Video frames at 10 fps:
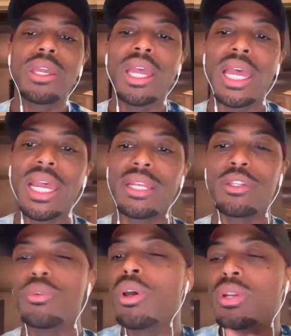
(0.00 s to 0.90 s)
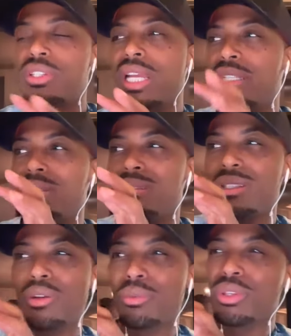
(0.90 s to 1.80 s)
And you noticed that, you
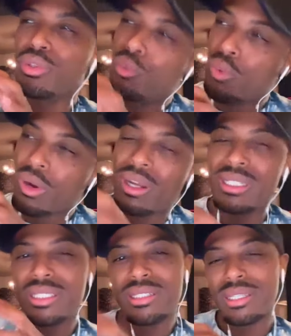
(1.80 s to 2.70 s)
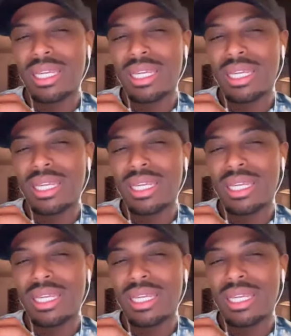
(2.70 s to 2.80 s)
know, you weren't